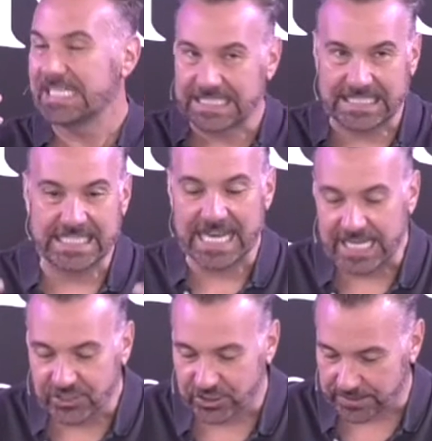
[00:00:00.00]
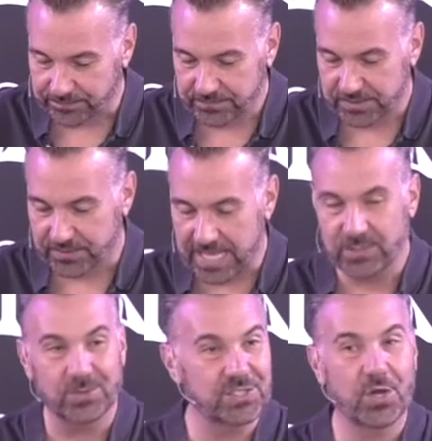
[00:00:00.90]
nation. So
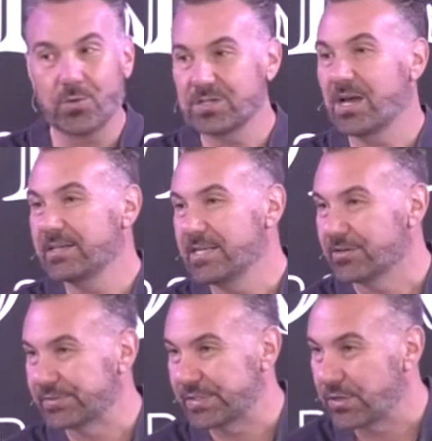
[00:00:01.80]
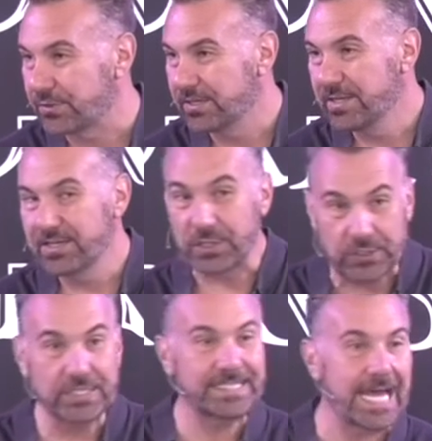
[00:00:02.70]
that's what's going on here. So
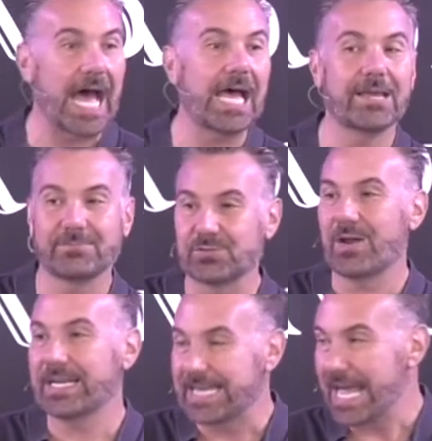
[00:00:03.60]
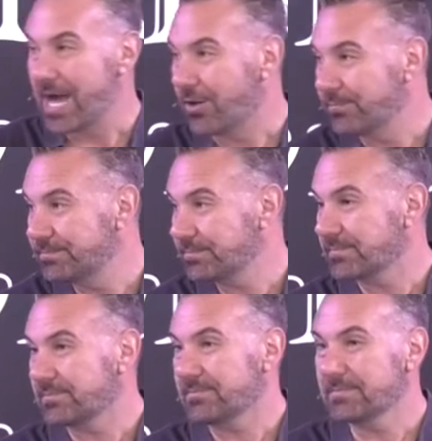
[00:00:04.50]
good times right now
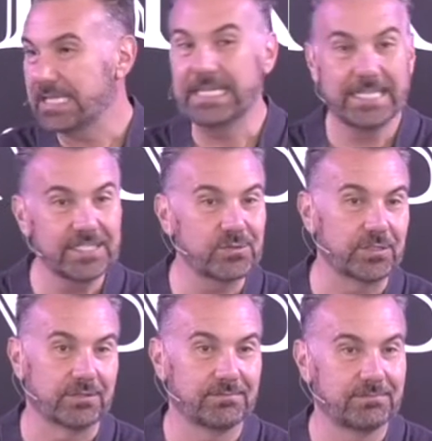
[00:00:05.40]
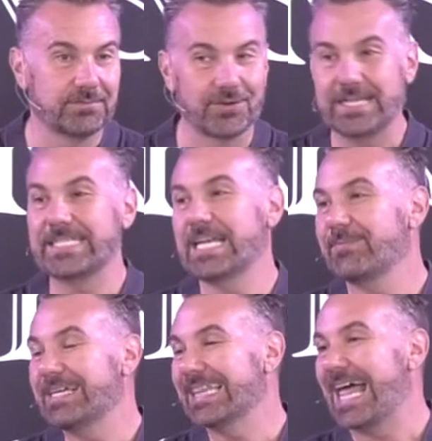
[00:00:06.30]
in Israel. Great time to
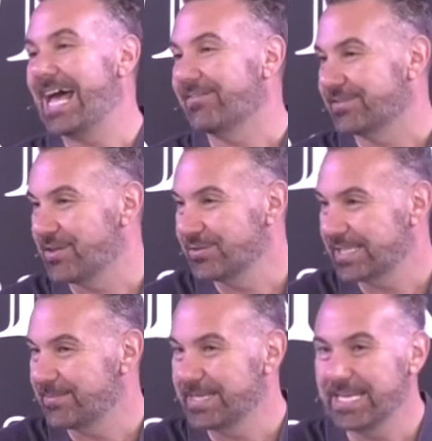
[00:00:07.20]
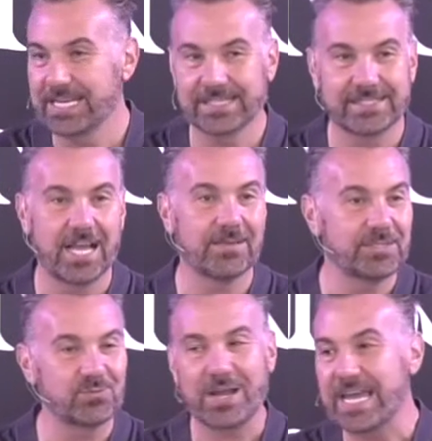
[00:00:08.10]
be alive. Those at the beginning of
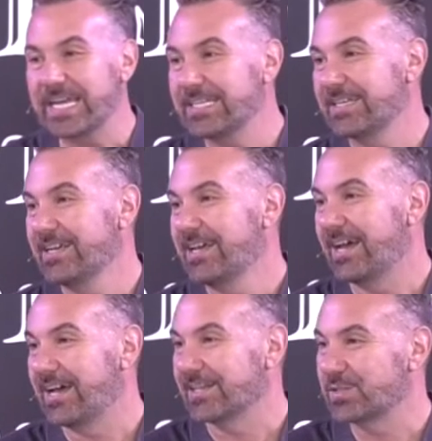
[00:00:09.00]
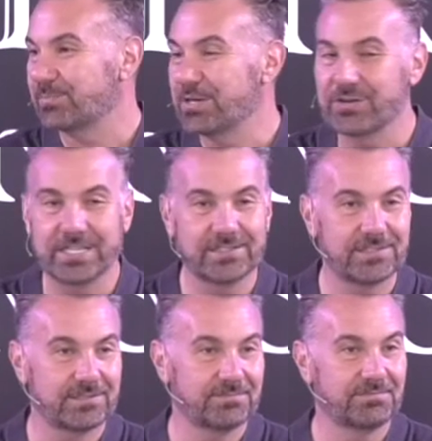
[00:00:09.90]
Solomon's reign
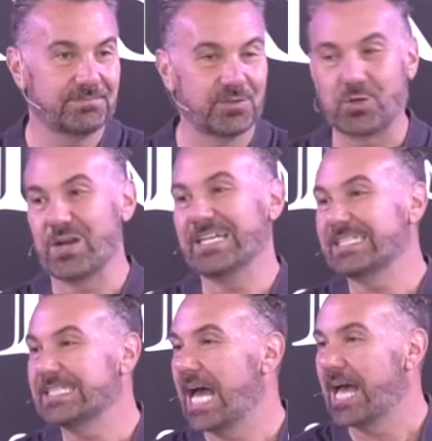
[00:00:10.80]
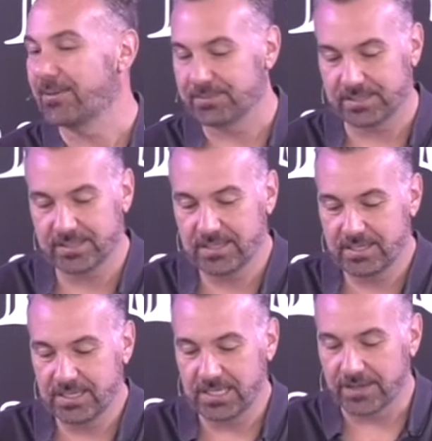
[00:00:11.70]
experienced the greatest times
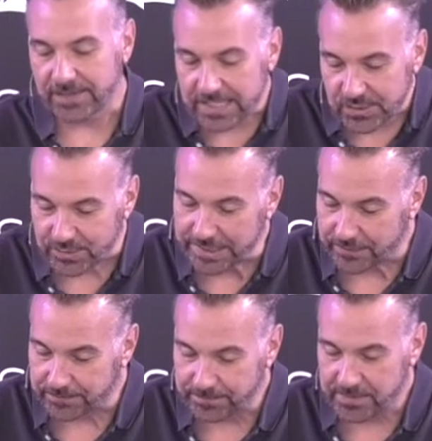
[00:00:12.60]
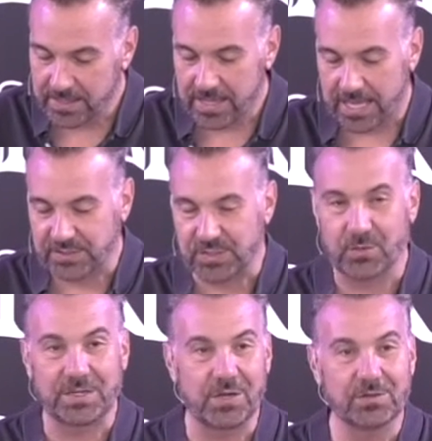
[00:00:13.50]
of Israel. And so
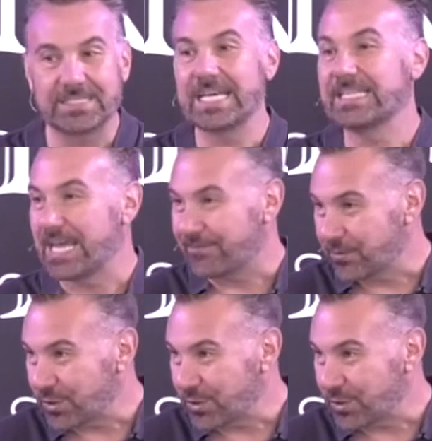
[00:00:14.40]
we don't take that for